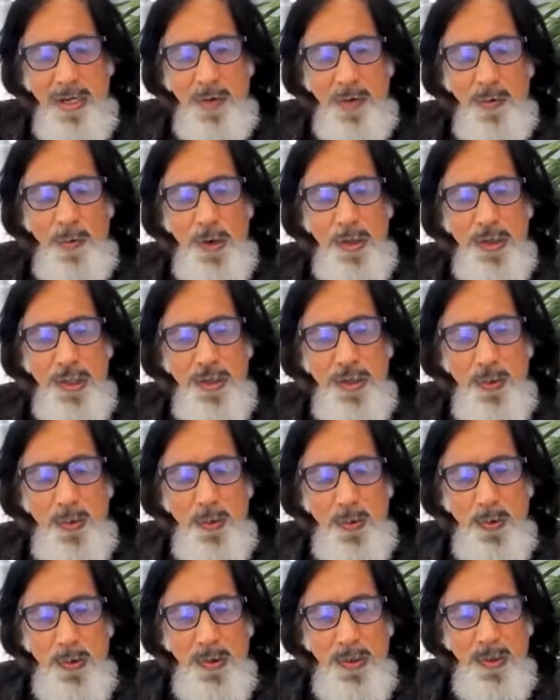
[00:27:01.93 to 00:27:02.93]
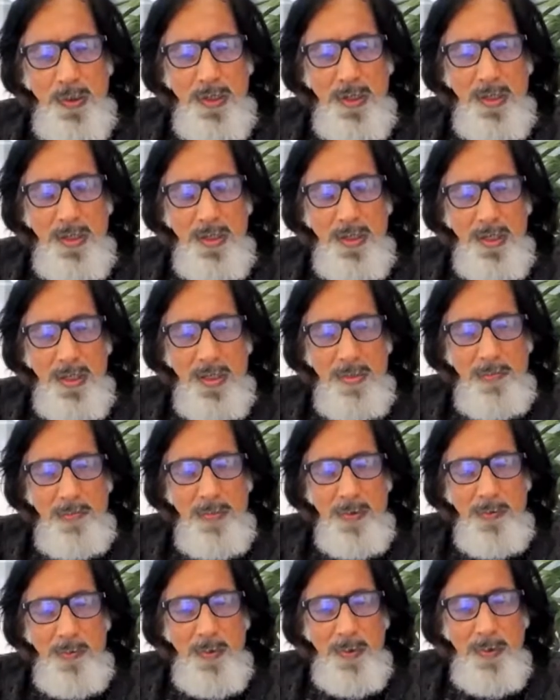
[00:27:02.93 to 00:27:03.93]
what you
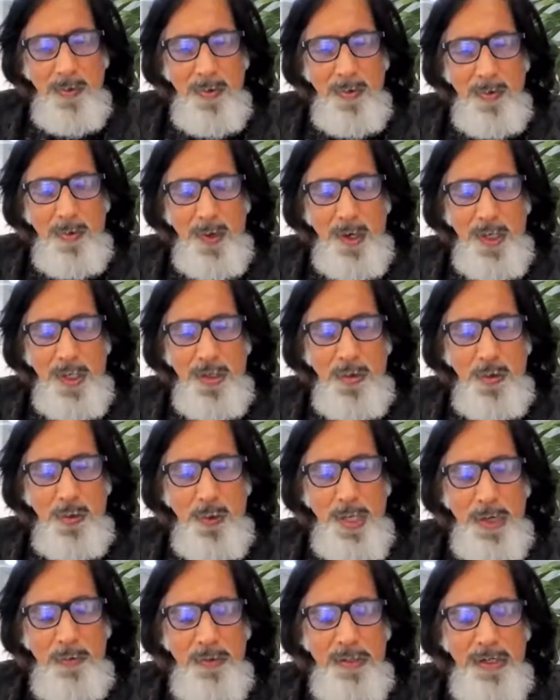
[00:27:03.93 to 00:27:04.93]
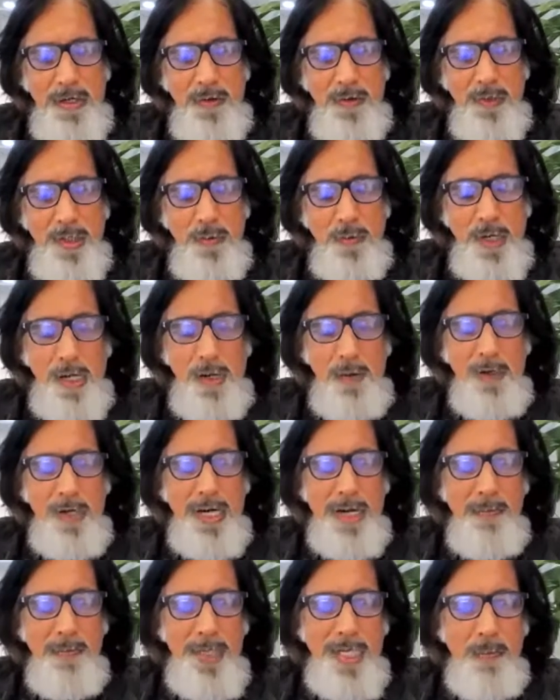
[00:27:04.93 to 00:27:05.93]
would have
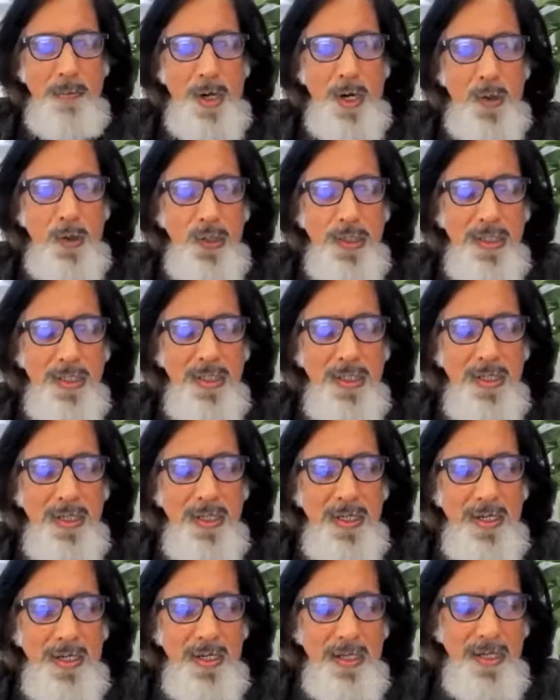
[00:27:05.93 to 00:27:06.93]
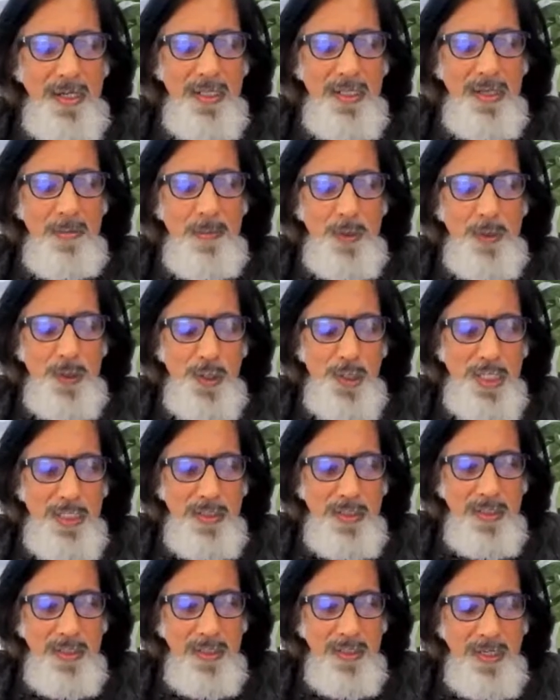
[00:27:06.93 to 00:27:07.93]
dreamt about in the
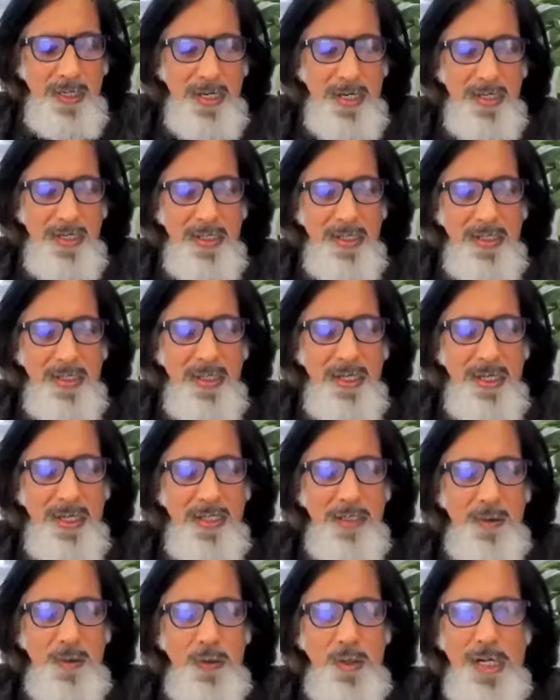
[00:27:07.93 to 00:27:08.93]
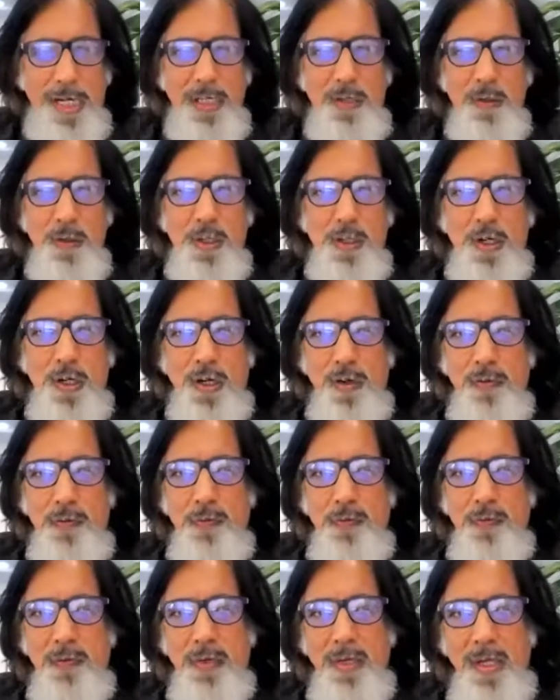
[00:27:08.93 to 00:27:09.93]
project, and you try to sort of
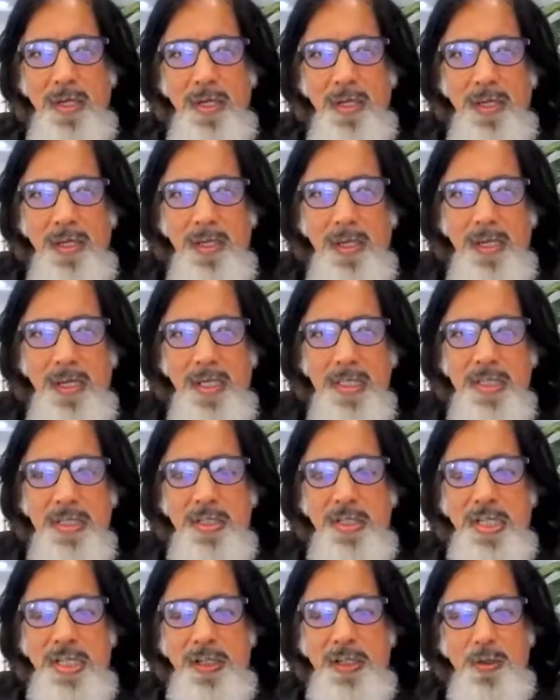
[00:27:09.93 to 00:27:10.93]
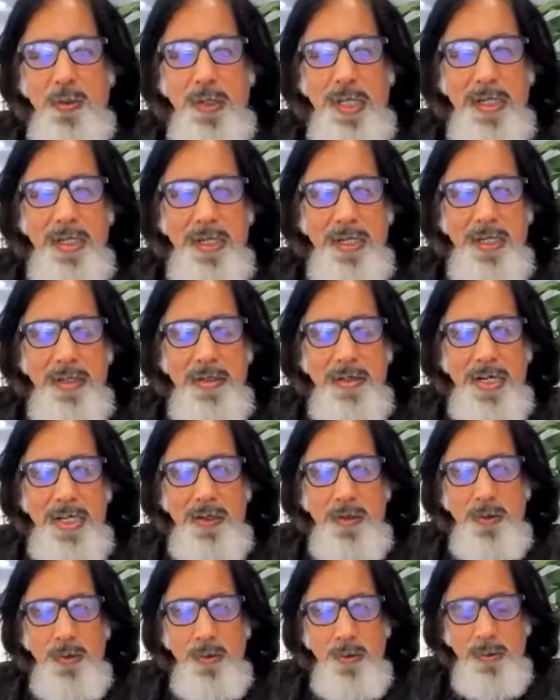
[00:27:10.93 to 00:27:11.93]
stick to that and try
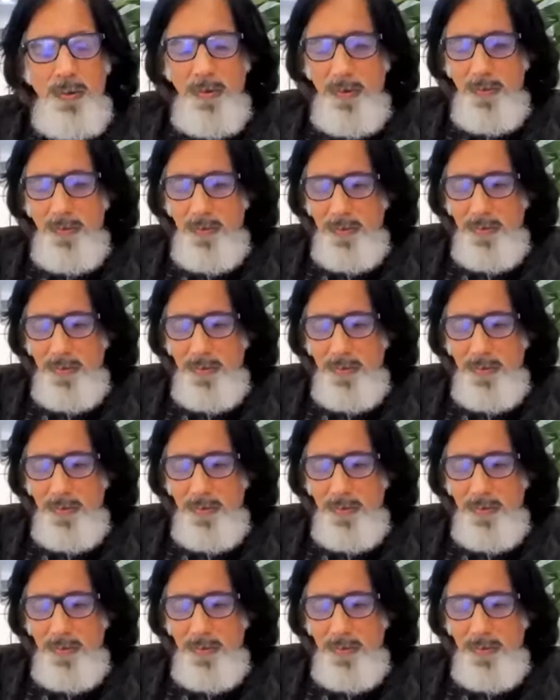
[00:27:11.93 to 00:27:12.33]
to